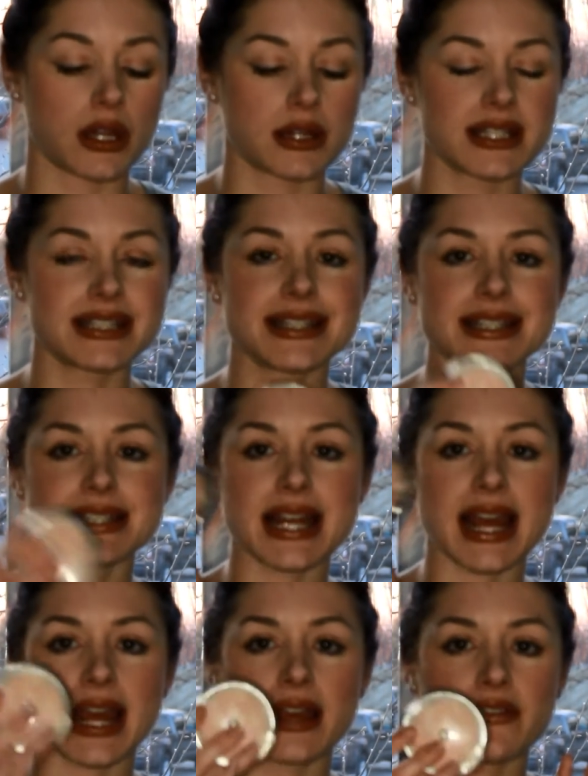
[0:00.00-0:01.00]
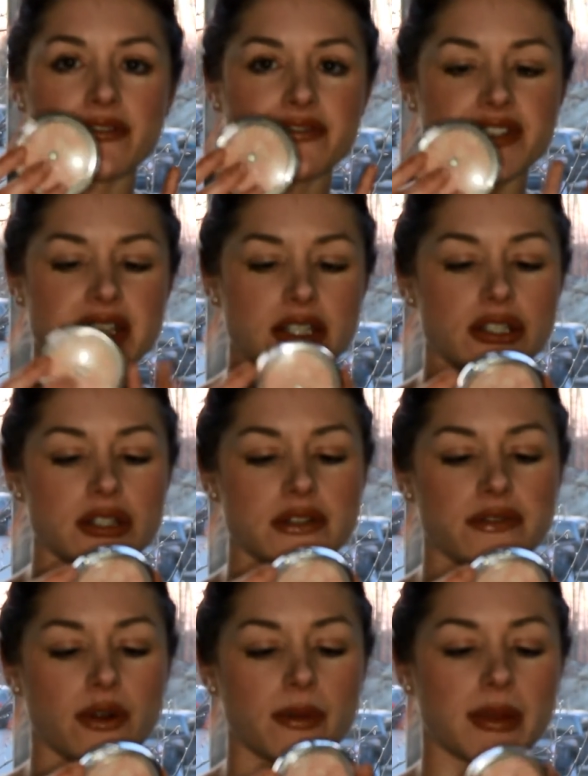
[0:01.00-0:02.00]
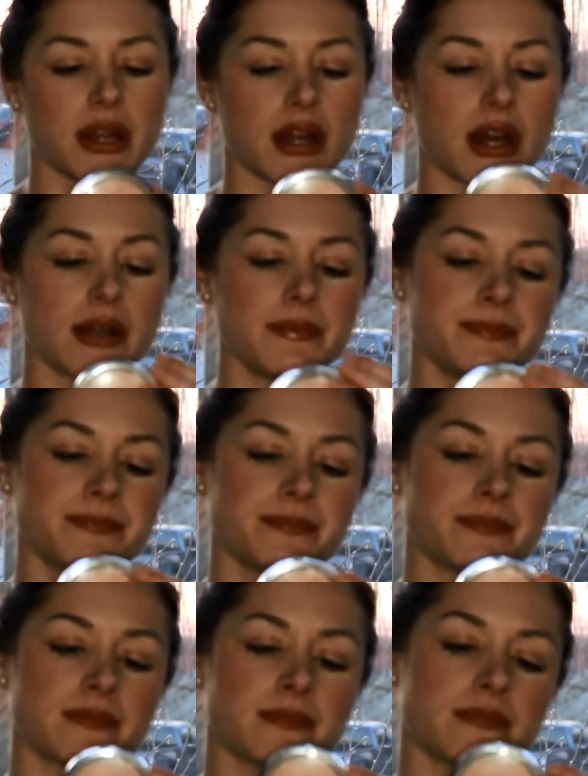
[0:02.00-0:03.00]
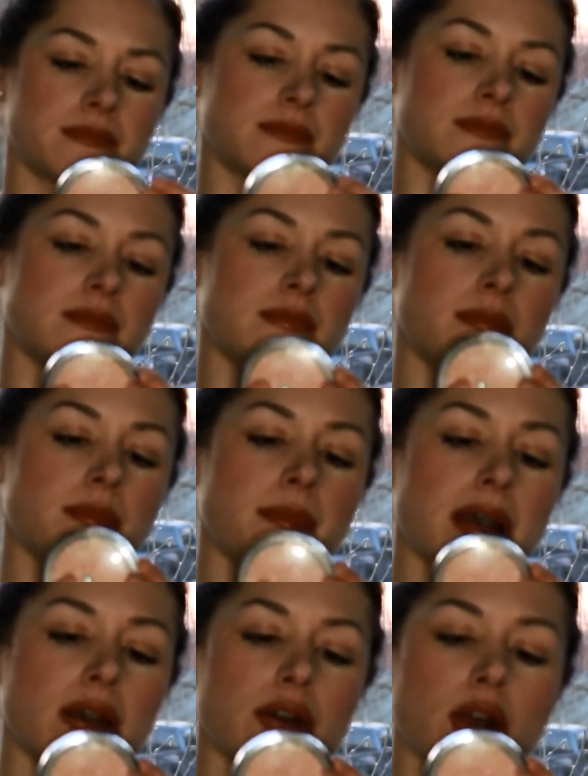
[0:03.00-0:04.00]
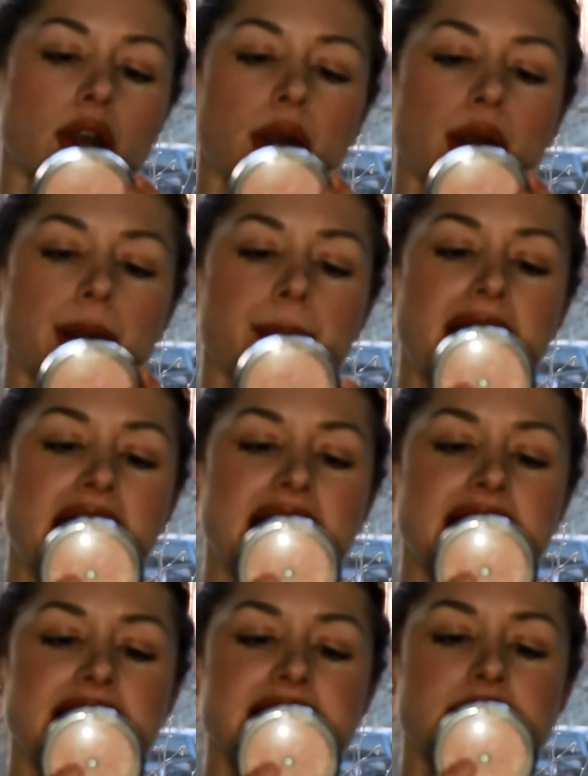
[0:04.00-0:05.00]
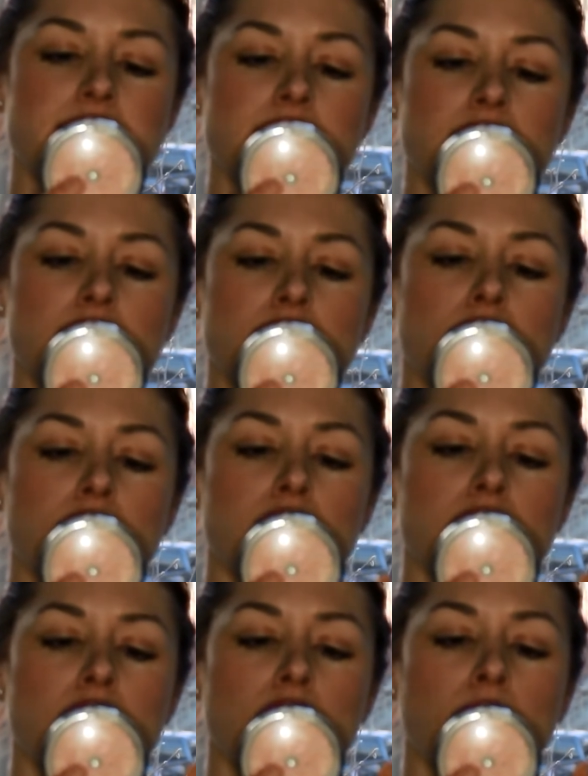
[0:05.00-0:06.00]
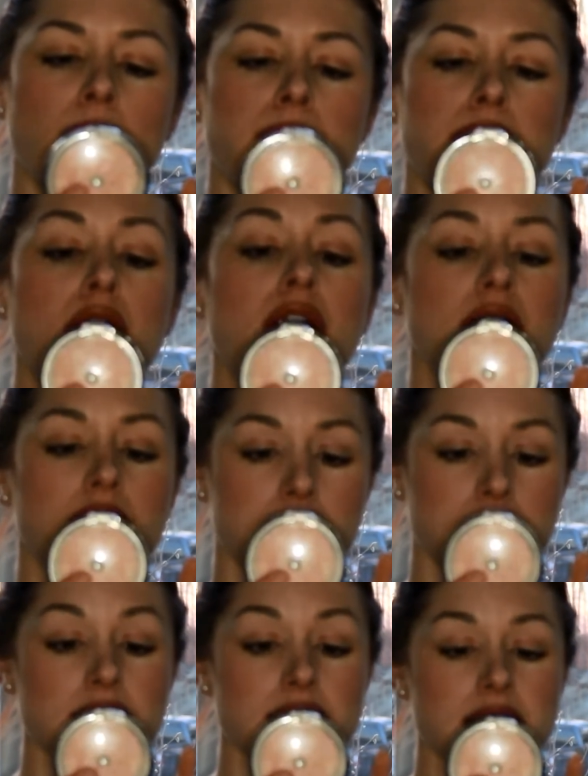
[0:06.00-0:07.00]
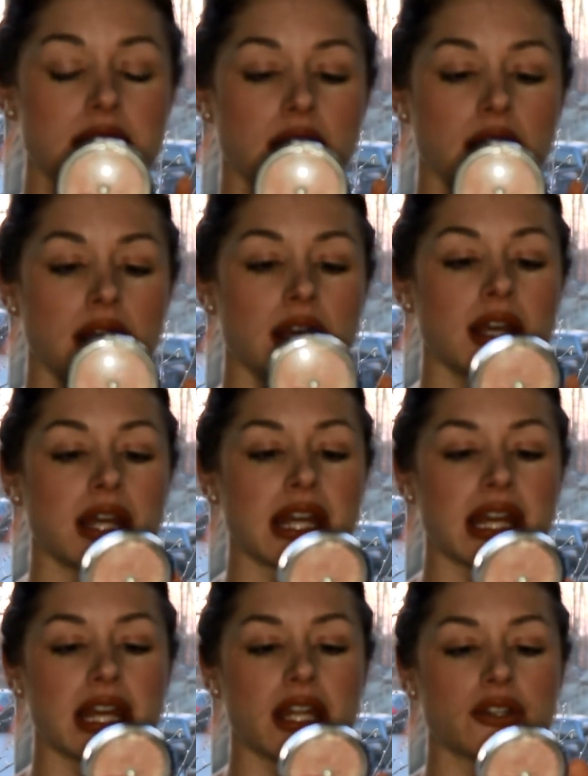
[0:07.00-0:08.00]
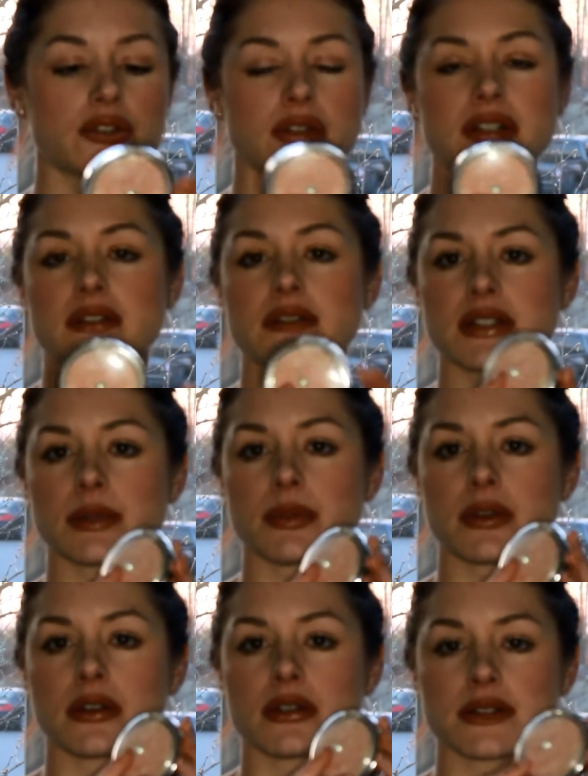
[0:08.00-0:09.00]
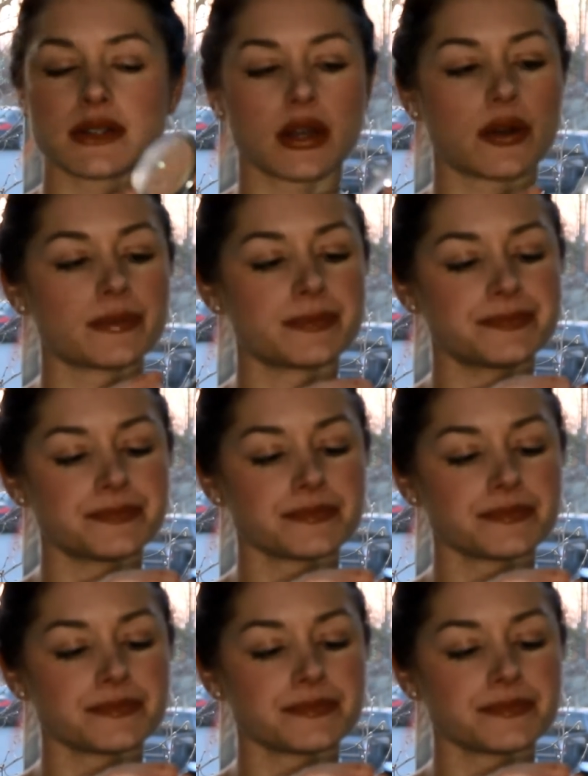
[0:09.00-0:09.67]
this is Physicians Formula Powder Palette Mineral Glow Pearls in Translucent Pearls. So